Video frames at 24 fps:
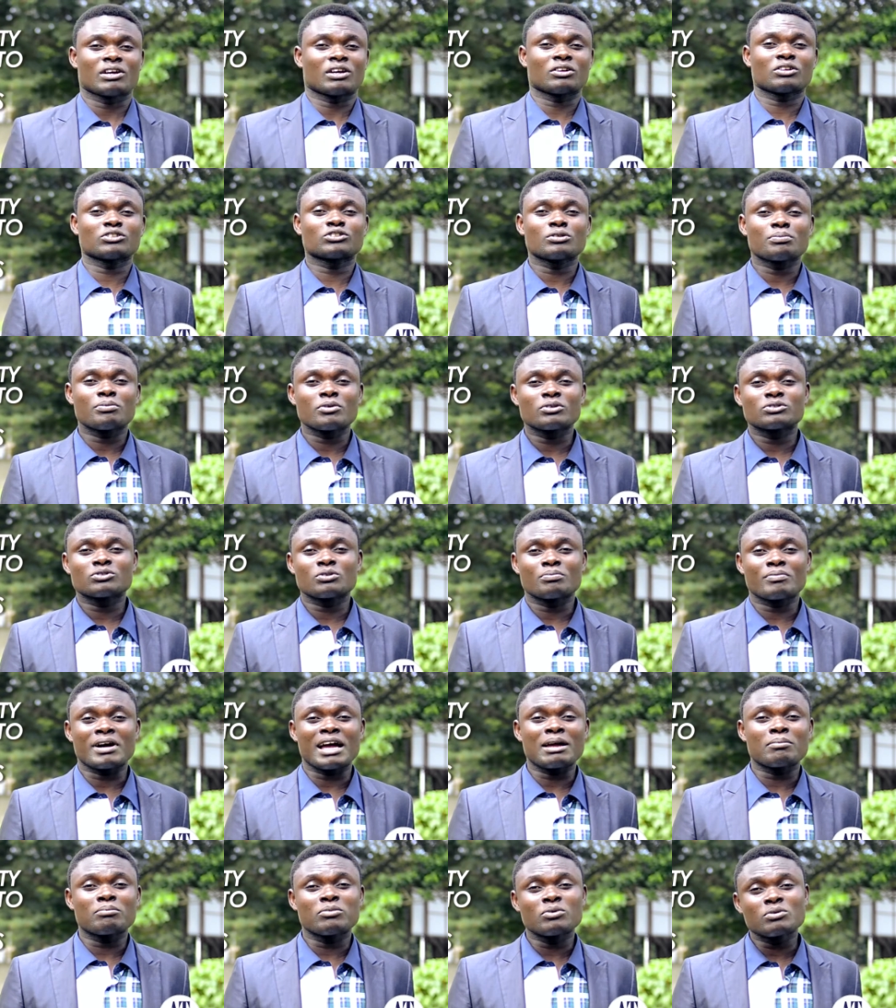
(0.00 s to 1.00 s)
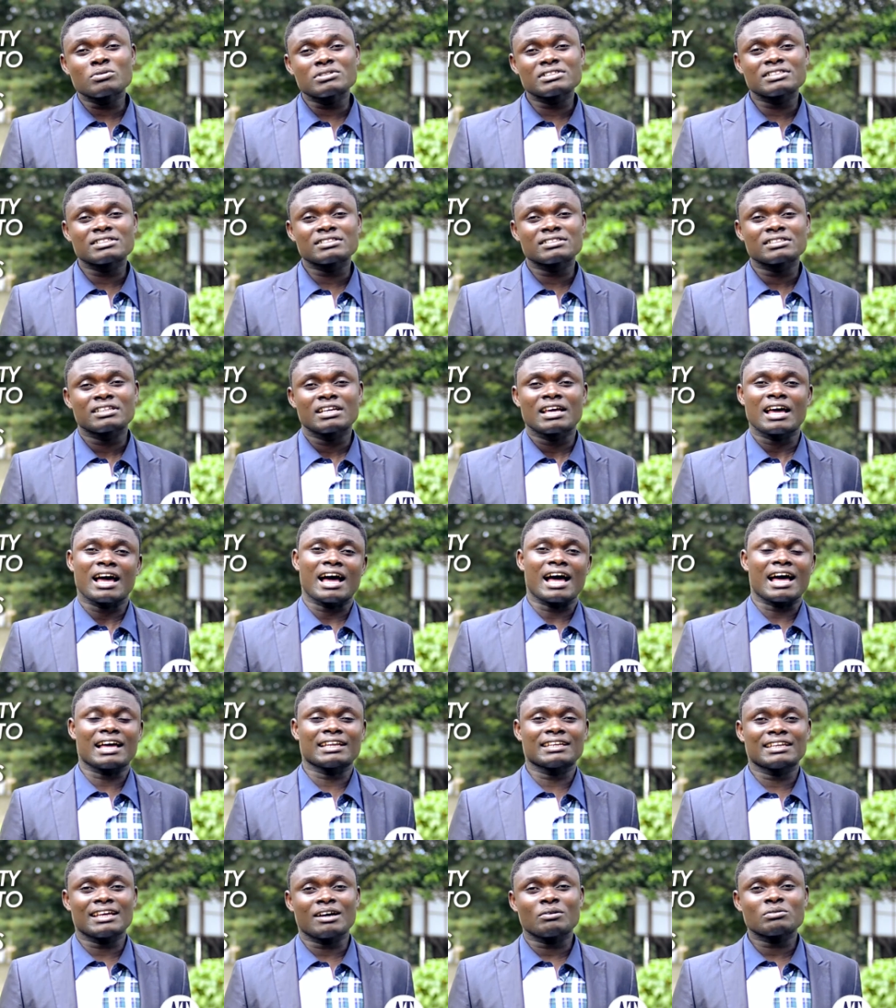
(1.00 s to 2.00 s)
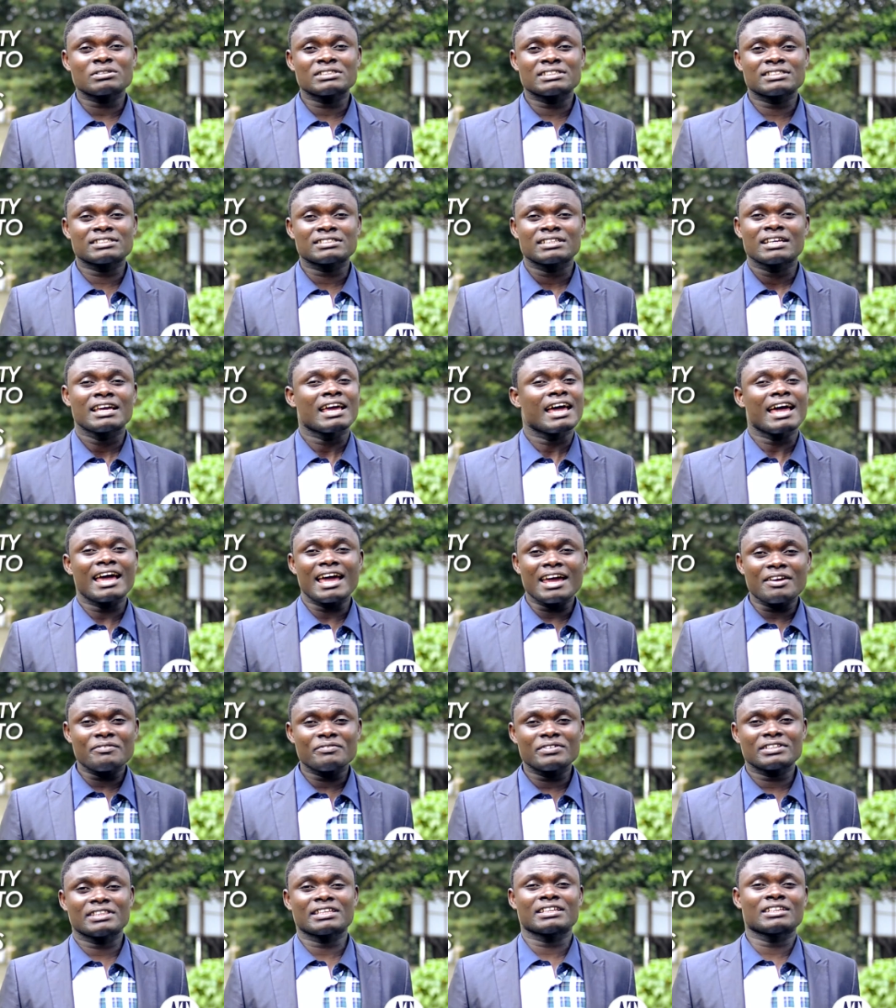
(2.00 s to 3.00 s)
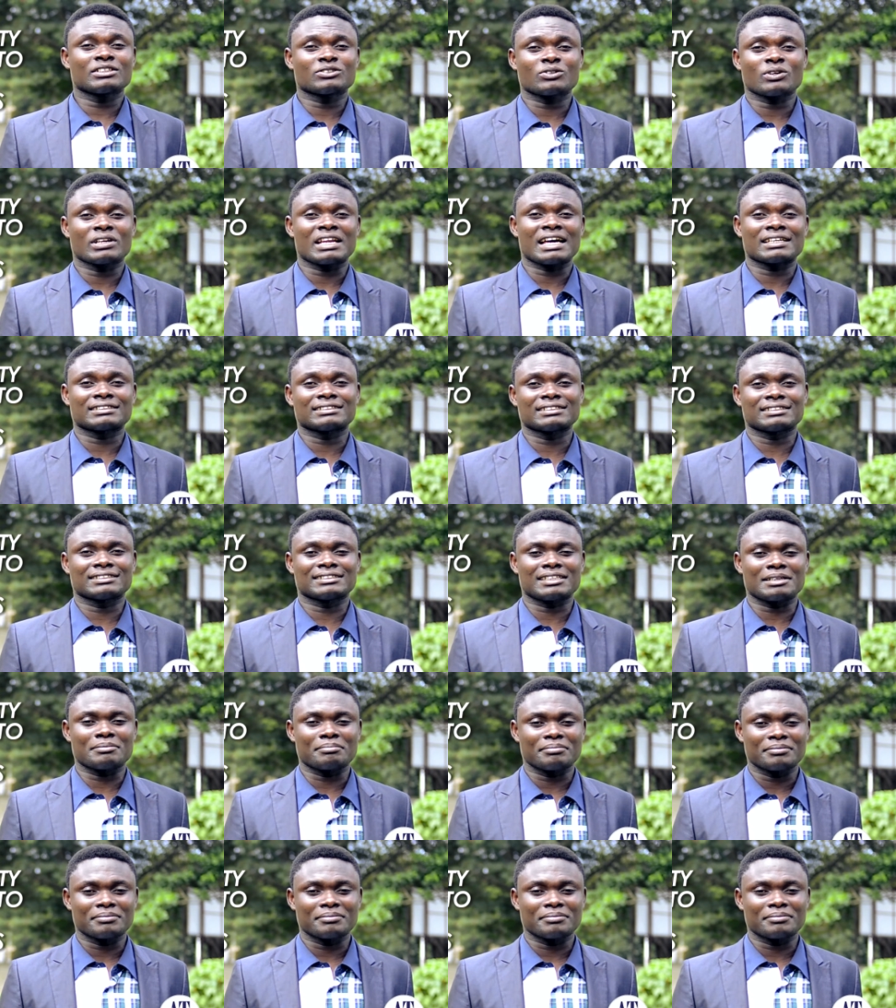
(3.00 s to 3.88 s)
You're not supposed to buy books, handouts, everything is on our system.